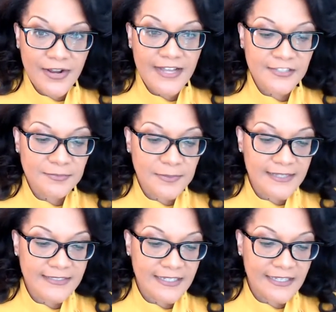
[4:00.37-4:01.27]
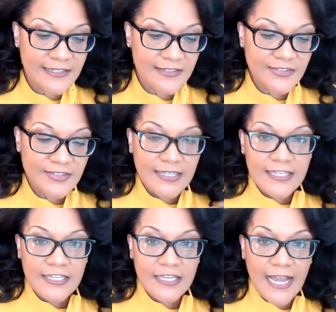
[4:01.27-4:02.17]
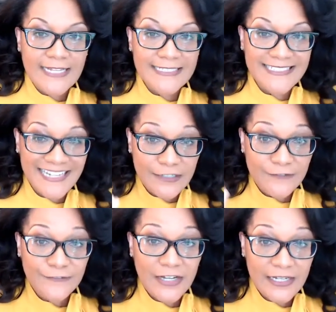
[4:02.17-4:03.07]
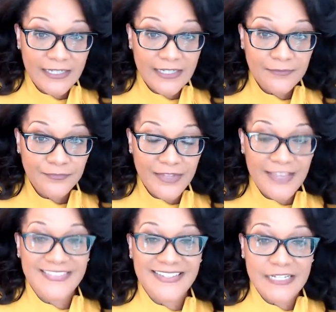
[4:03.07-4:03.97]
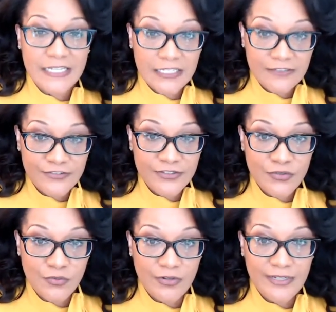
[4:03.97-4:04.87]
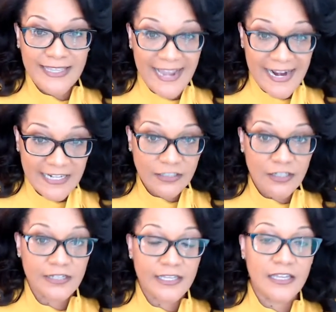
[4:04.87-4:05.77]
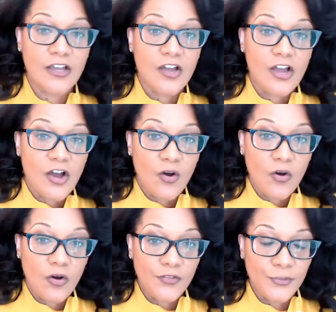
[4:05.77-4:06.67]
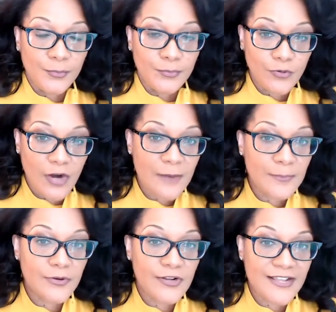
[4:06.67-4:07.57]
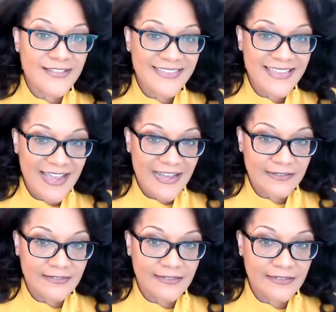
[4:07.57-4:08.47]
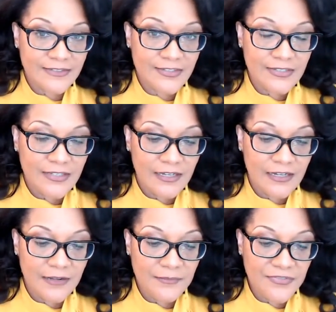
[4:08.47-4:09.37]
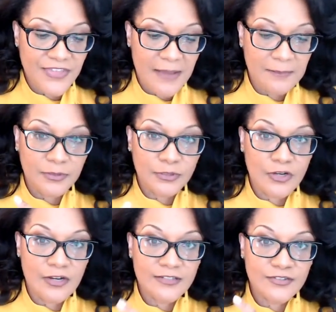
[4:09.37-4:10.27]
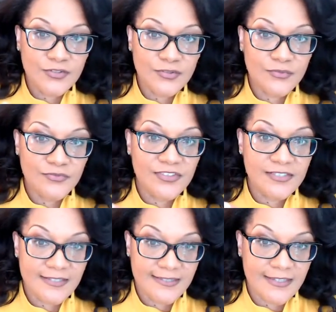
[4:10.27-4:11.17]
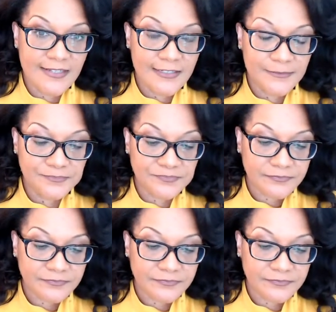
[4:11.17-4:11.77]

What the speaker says: aspect is identifying and then inventorying, cataloging the property and the assets that belong to the decedent.